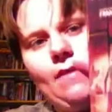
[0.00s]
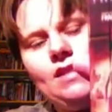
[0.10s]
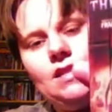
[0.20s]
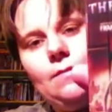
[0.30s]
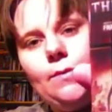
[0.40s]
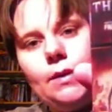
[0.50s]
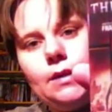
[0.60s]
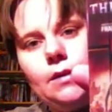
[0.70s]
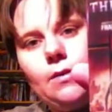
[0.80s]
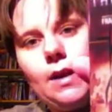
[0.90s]
Haven't seen
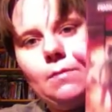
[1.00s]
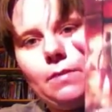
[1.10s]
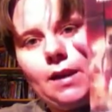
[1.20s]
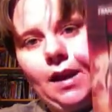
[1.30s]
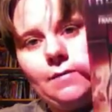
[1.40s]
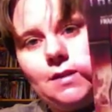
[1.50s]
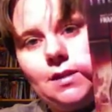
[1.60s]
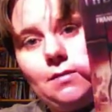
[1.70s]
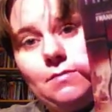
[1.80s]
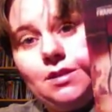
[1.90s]
1408, but I have
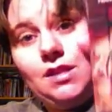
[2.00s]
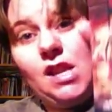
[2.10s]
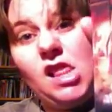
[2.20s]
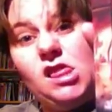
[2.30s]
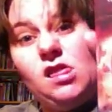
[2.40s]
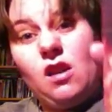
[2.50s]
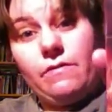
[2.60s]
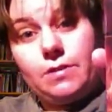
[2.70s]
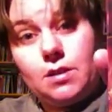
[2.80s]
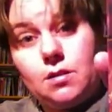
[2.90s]
seen The Mist, and I
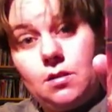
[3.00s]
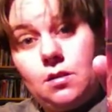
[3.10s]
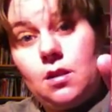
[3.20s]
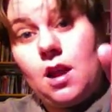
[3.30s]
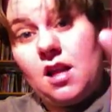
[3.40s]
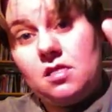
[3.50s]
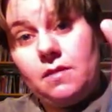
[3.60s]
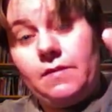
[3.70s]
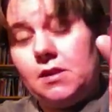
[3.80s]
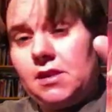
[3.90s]
loved it. I love it.